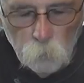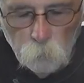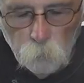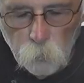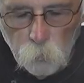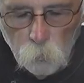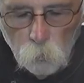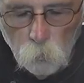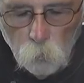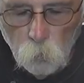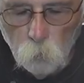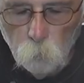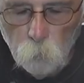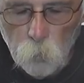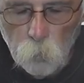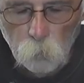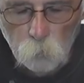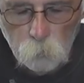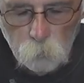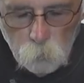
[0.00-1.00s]
heavier,
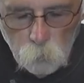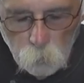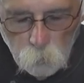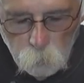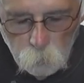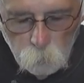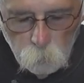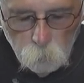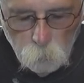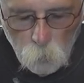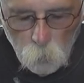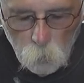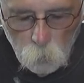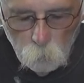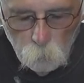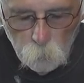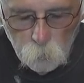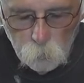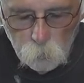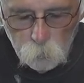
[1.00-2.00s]
about
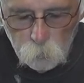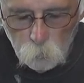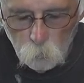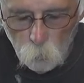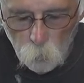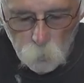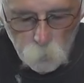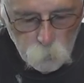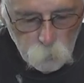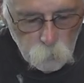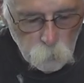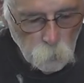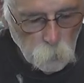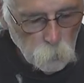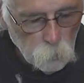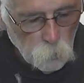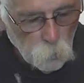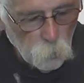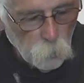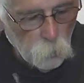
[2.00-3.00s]
probably as twice
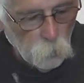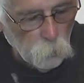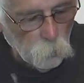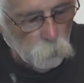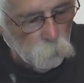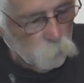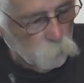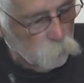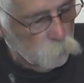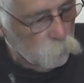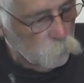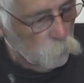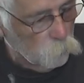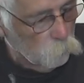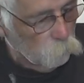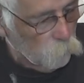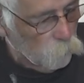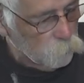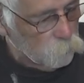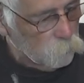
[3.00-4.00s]
as
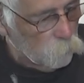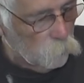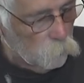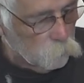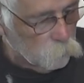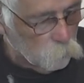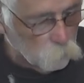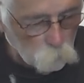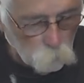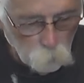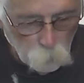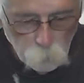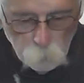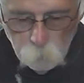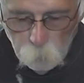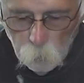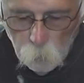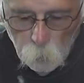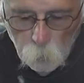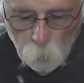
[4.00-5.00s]
my staging
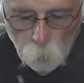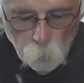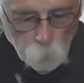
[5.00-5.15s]
line.